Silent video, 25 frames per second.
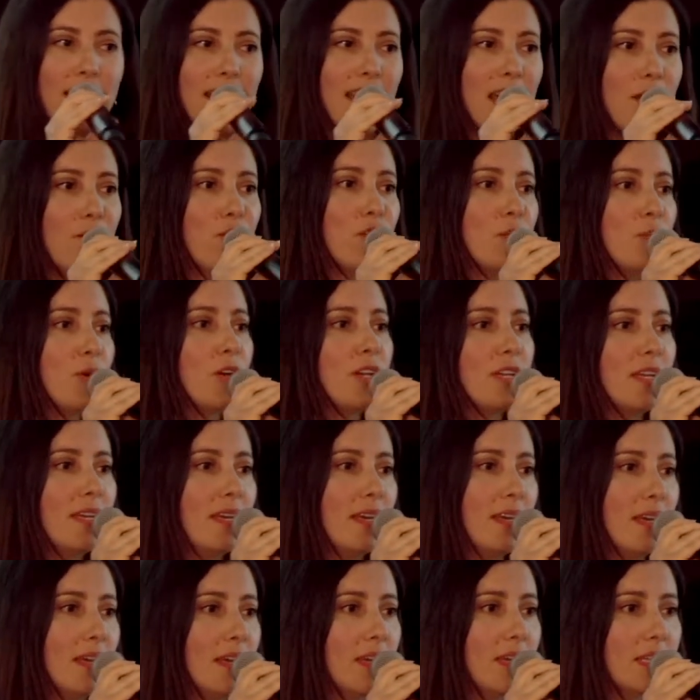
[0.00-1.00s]
Everybody
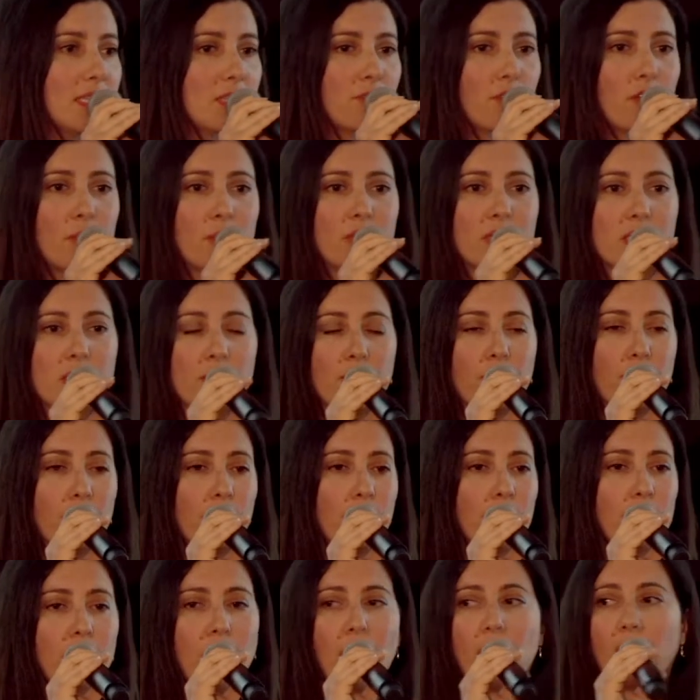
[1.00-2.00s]
here is from a
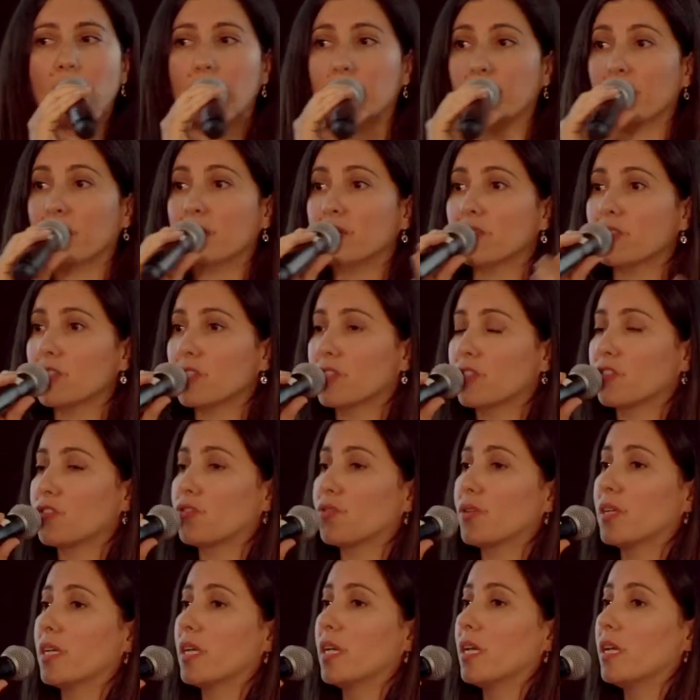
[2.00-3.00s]
different
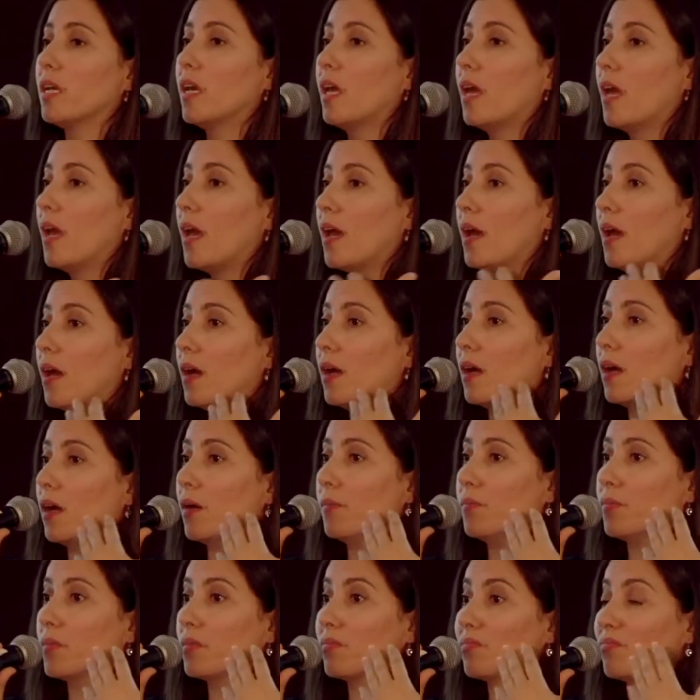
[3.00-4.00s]
industry.
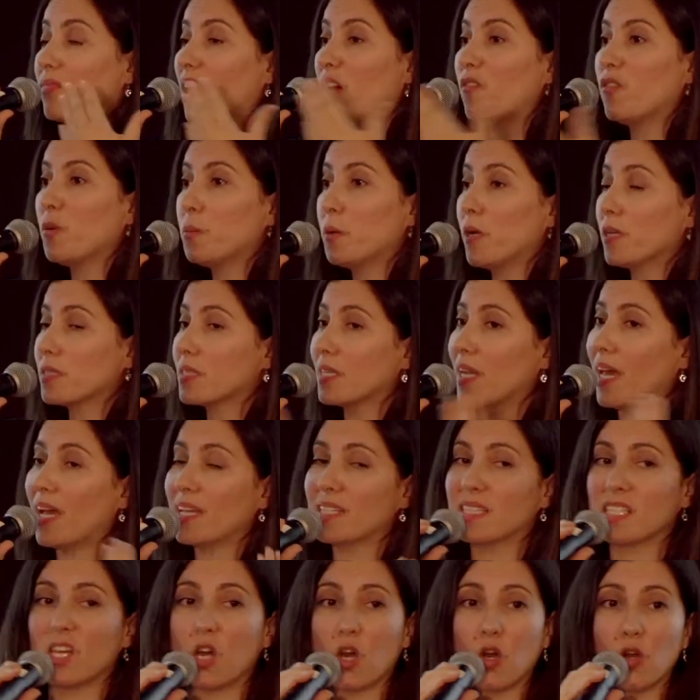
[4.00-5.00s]
Every person
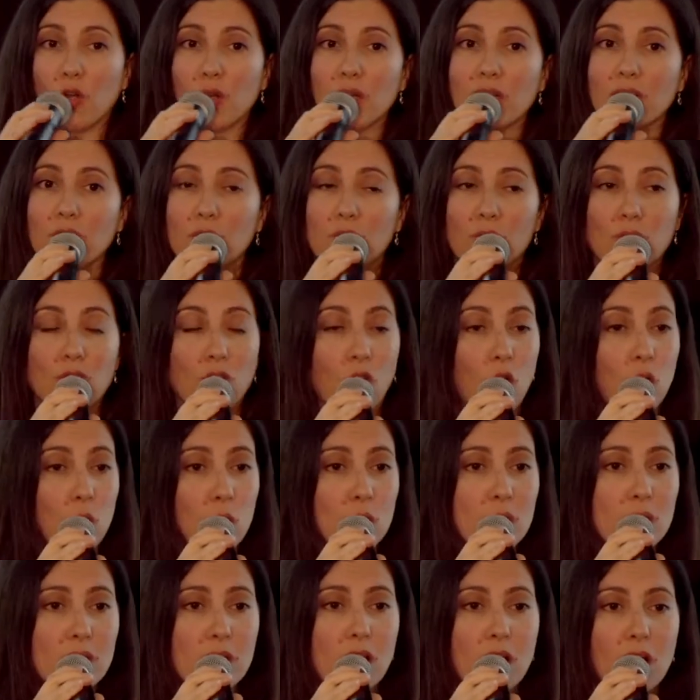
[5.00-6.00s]
has their own little
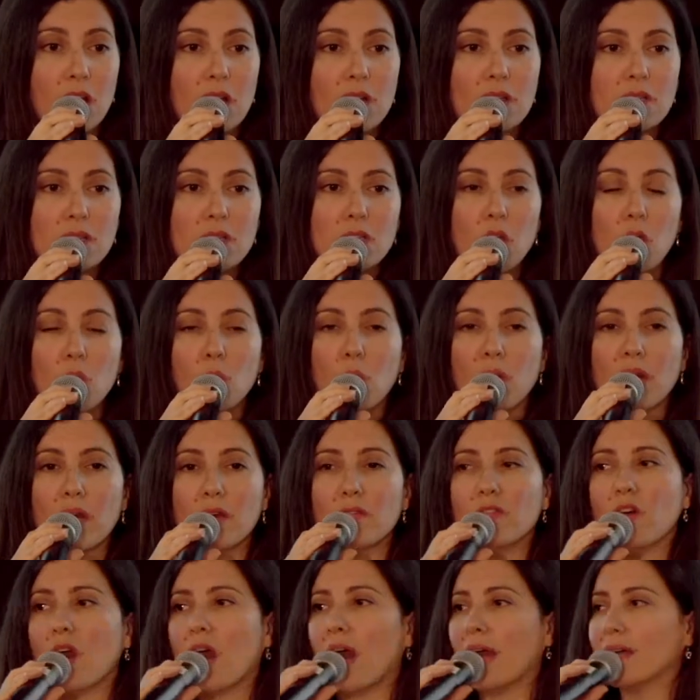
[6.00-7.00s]
goals. So
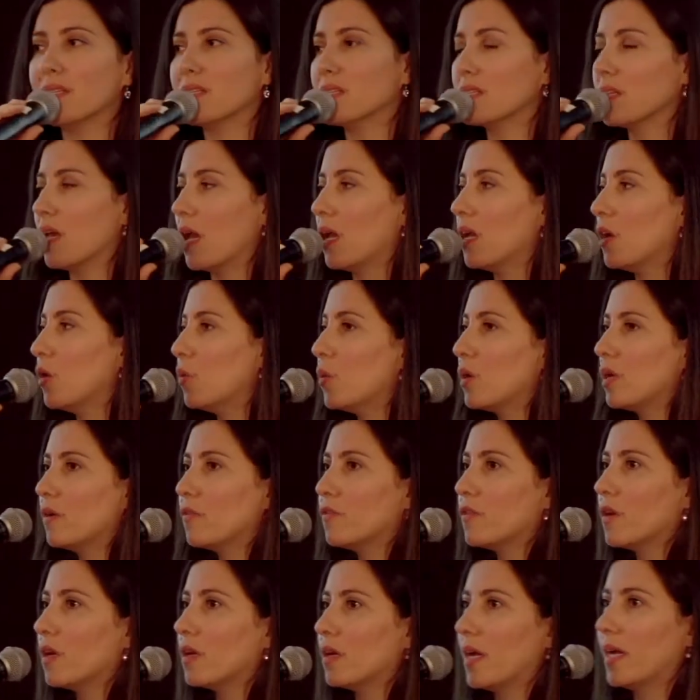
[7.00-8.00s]
whatever I say or
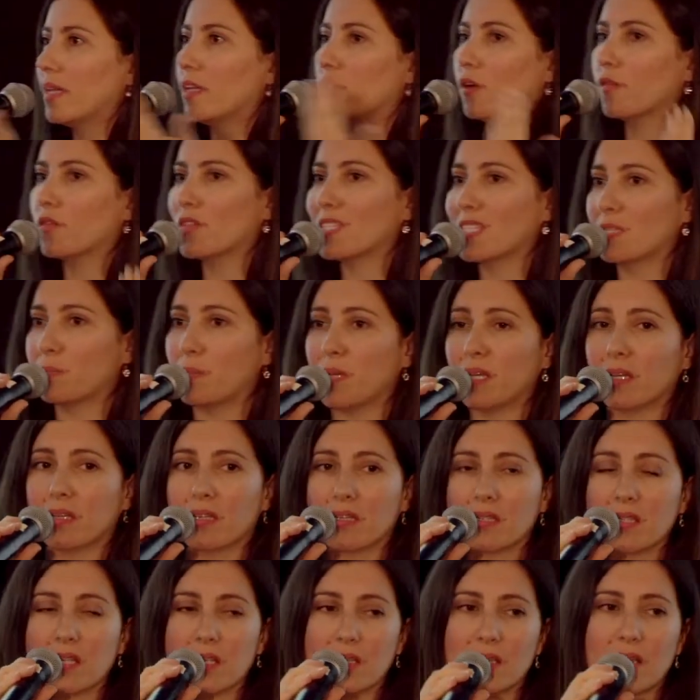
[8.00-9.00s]
whatever any of the
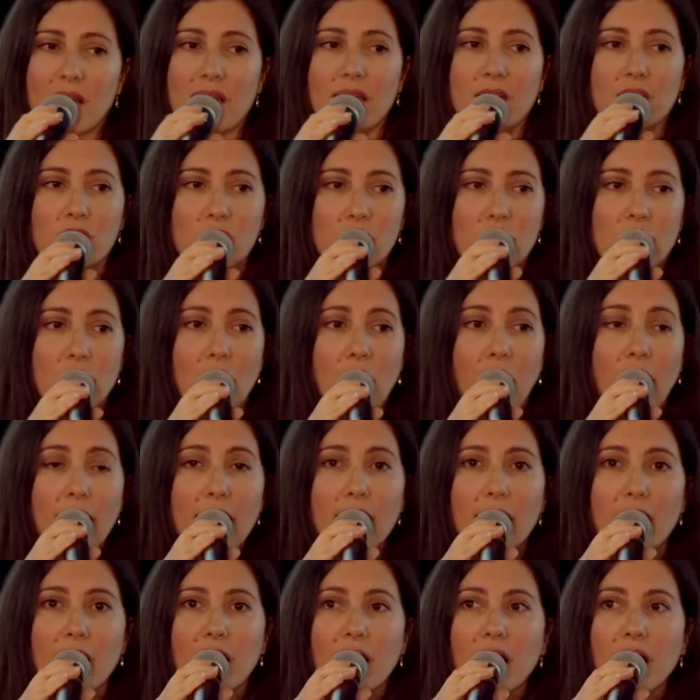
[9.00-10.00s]
speakers are saying tonight,